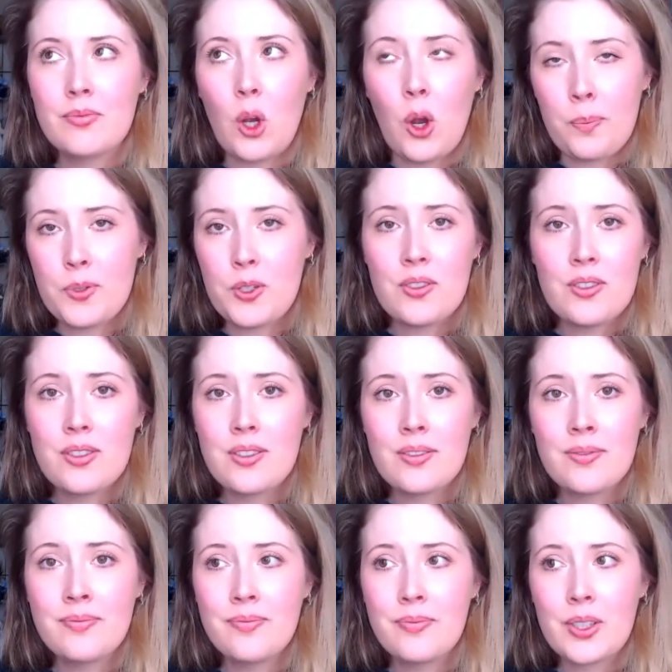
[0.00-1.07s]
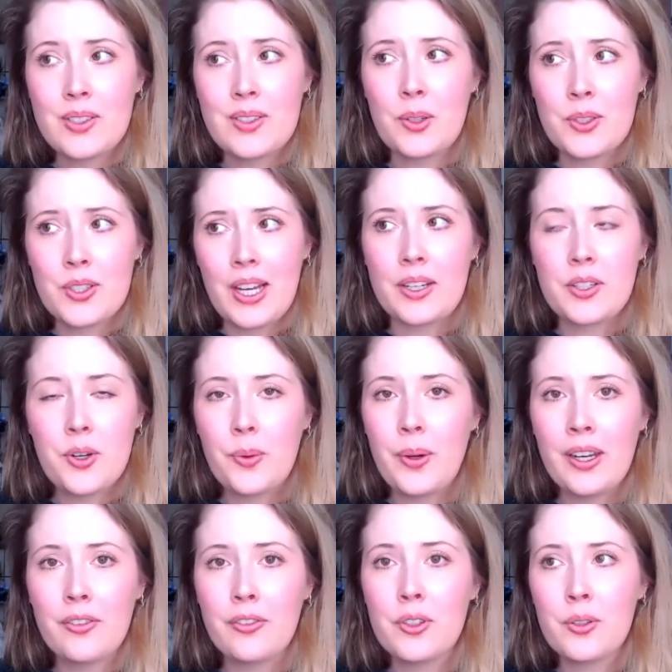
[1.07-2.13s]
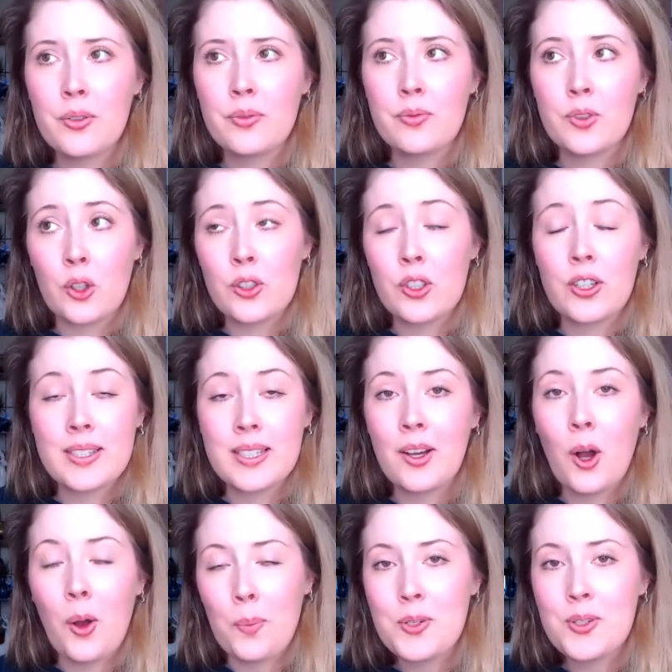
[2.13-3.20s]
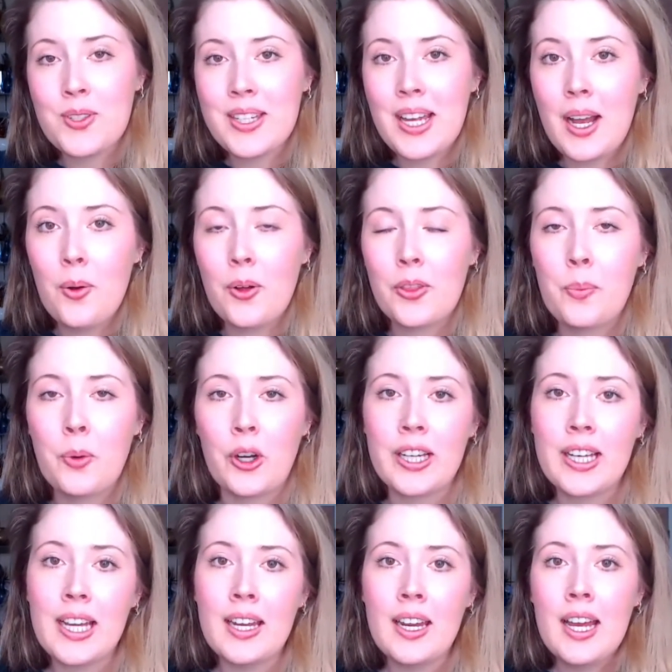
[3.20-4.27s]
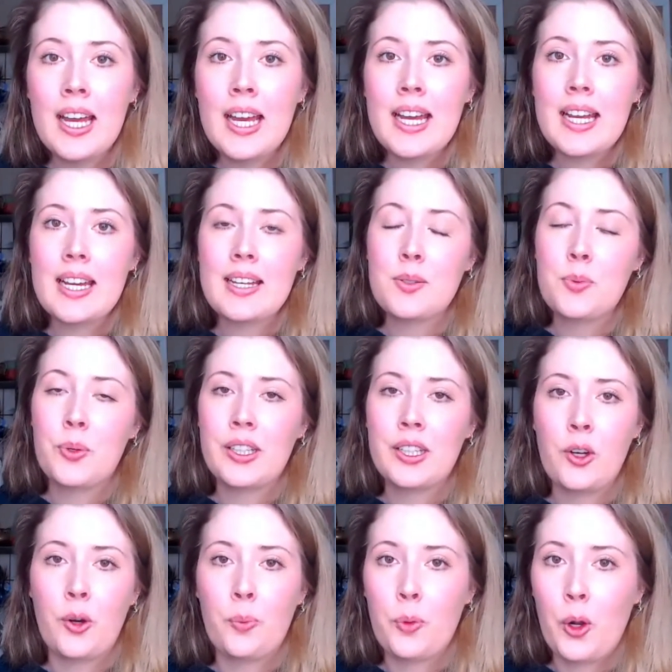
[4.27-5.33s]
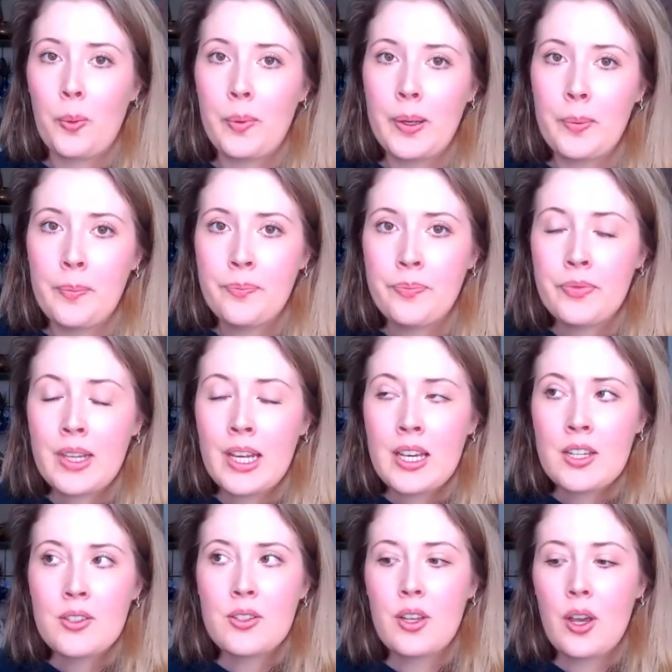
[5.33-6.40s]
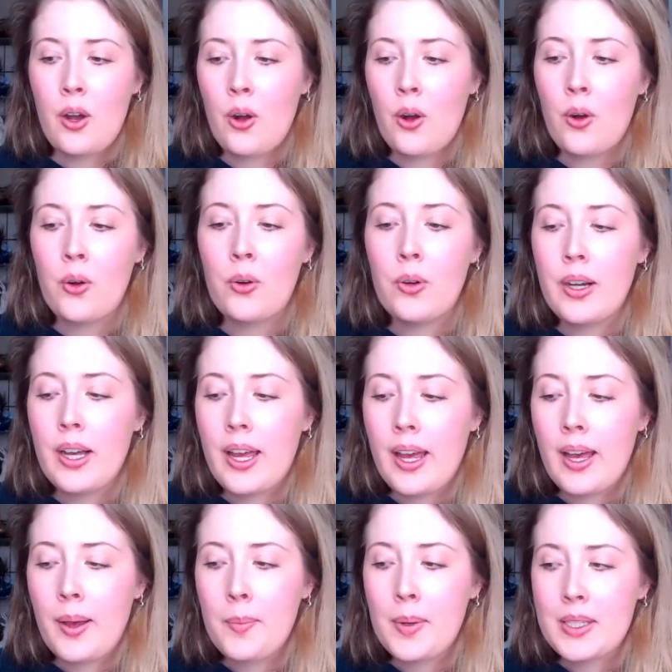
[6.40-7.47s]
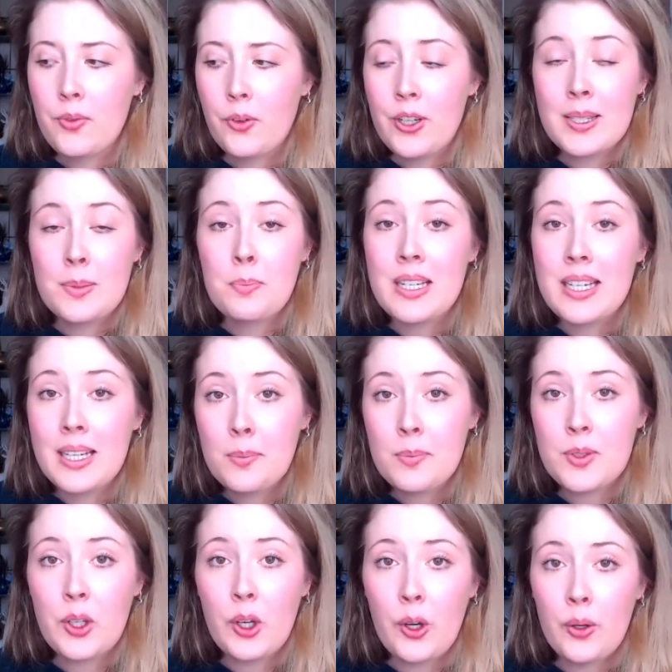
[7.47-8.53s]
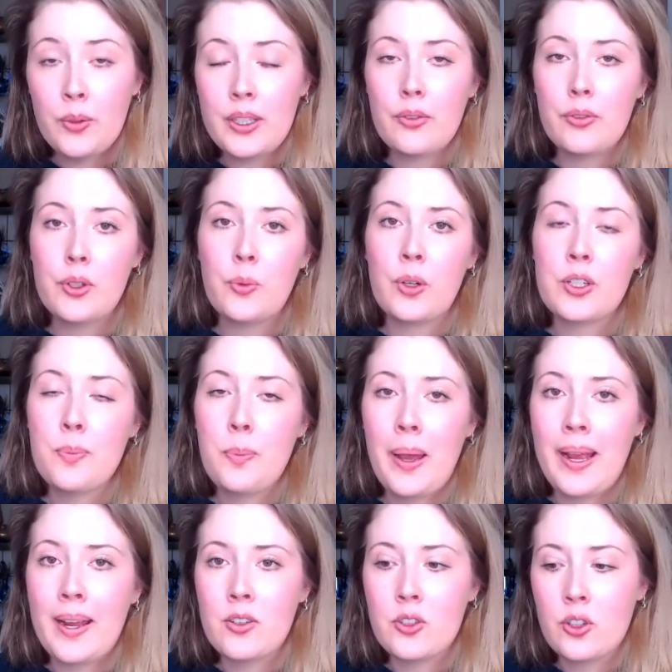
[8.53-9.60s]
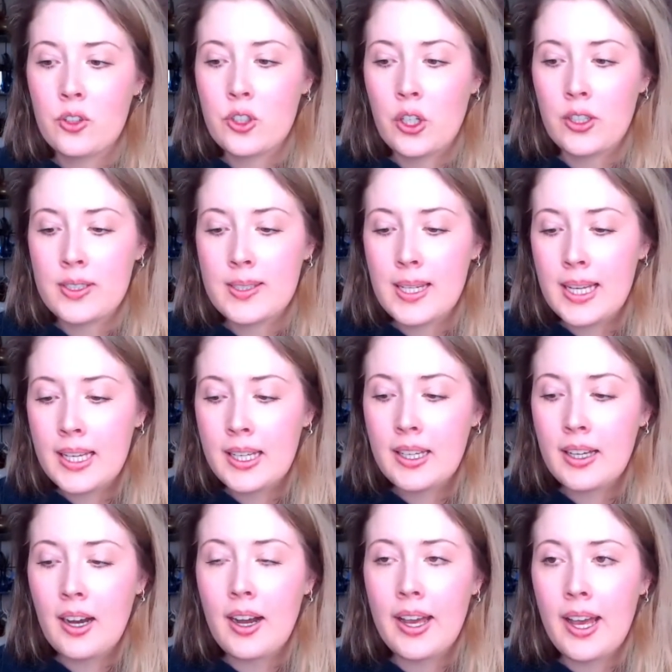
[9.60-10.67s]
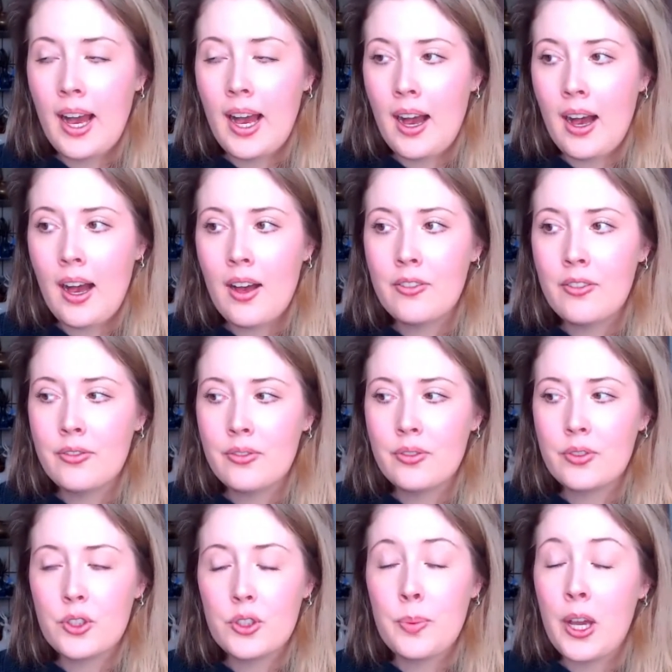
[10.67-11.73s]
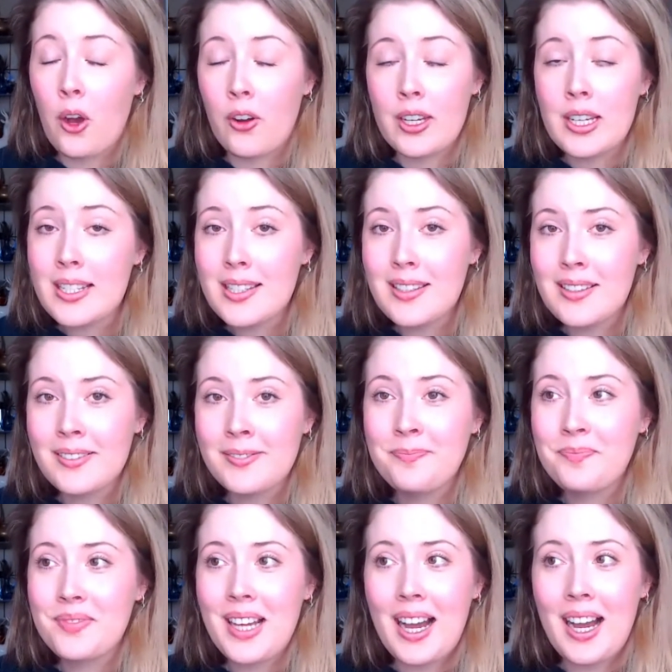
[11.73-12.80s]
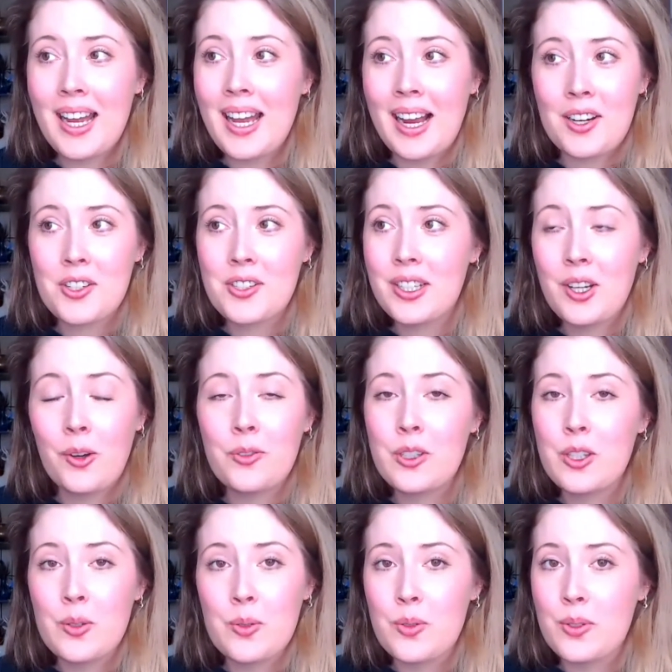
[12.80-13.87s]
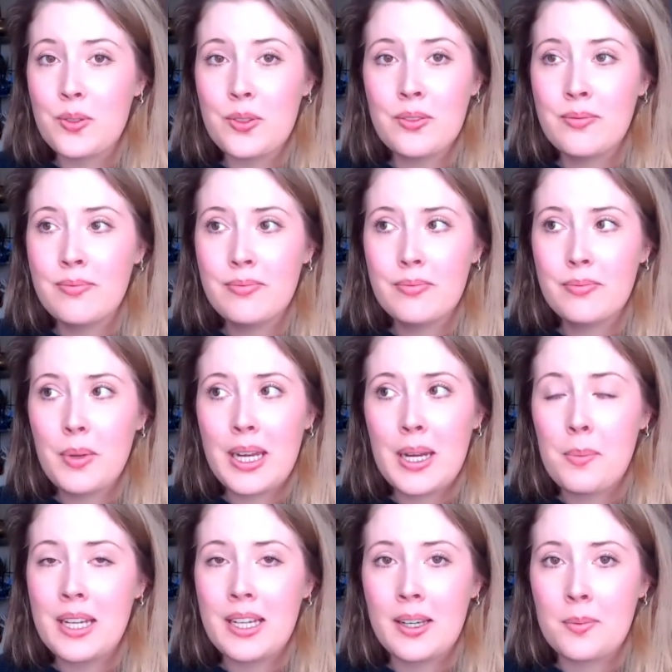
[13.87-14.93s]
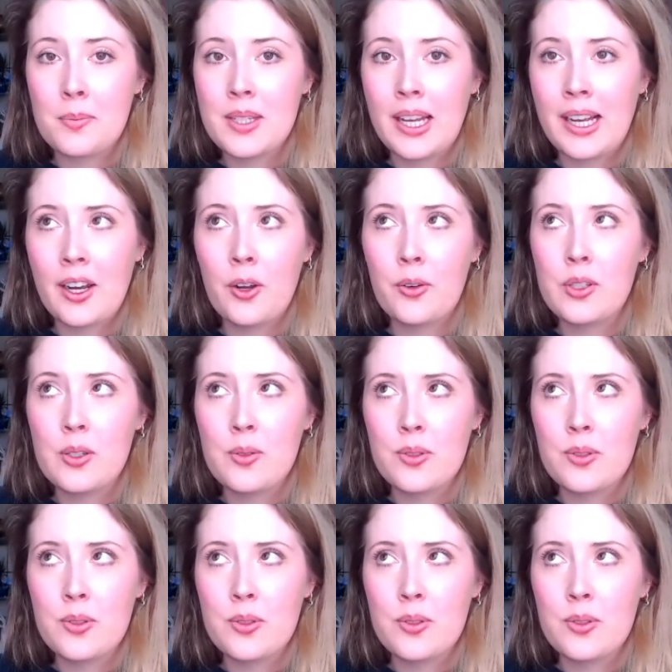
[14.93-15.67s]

options, because there's actually quite a few non-toxic options now on the market, it's really no problem. So as far as mediums go, if you want to paint non-toxic, to be honest, I actually don't use many mediums. Like, I